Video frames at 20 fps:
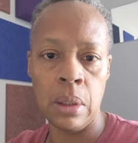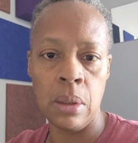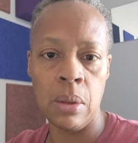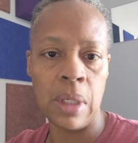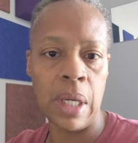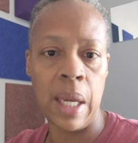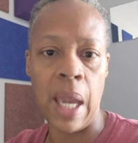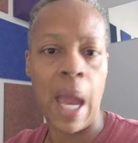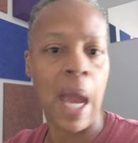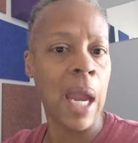
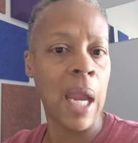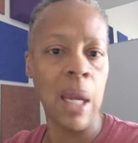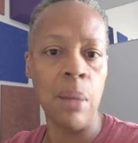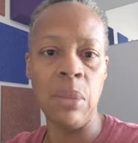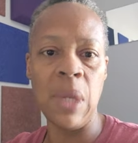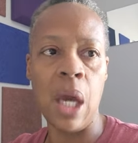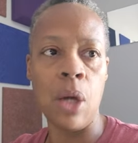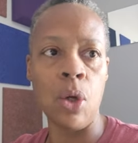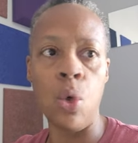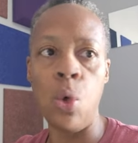Okay, I
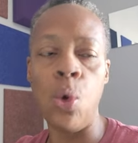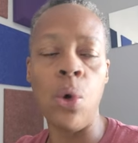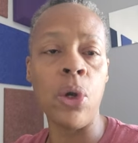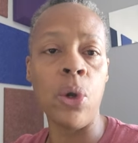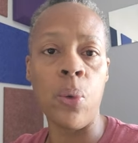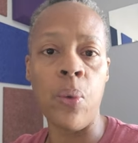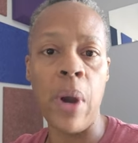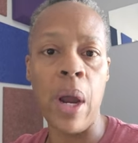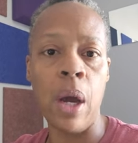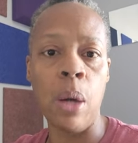am not going
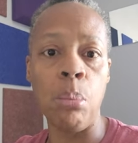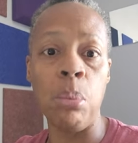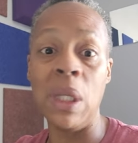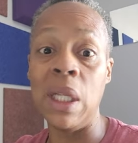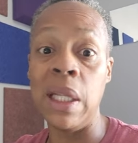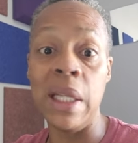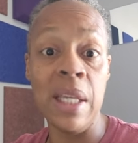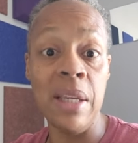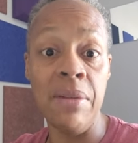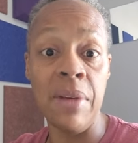around
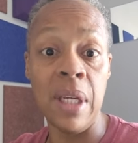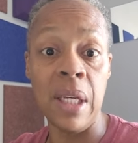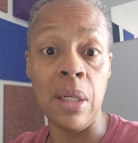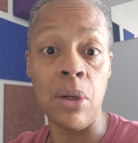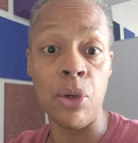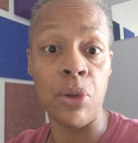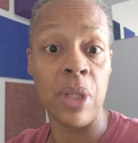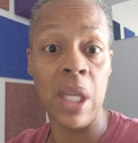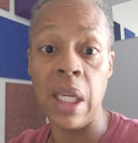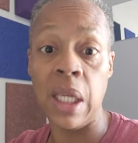
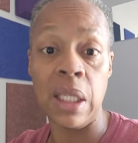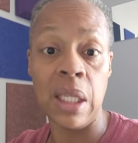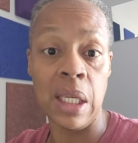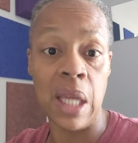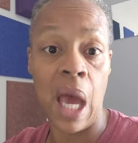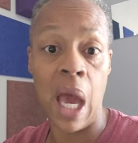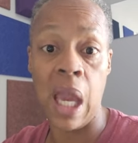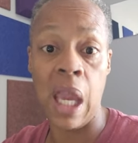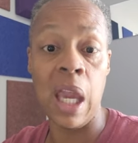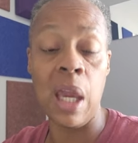believing or thinking
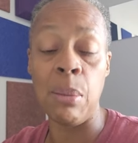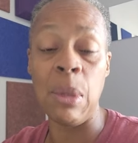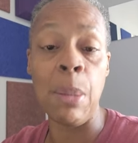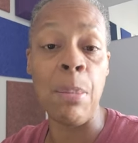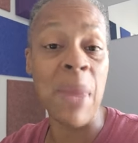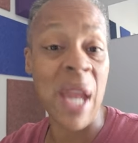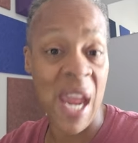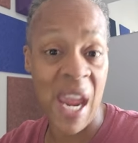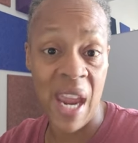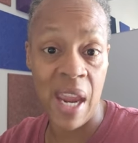that I am a
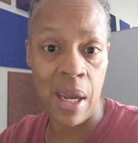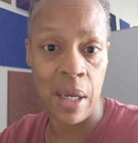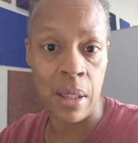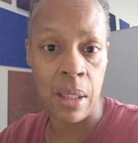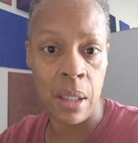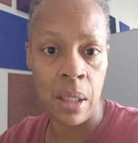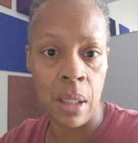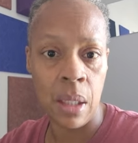man.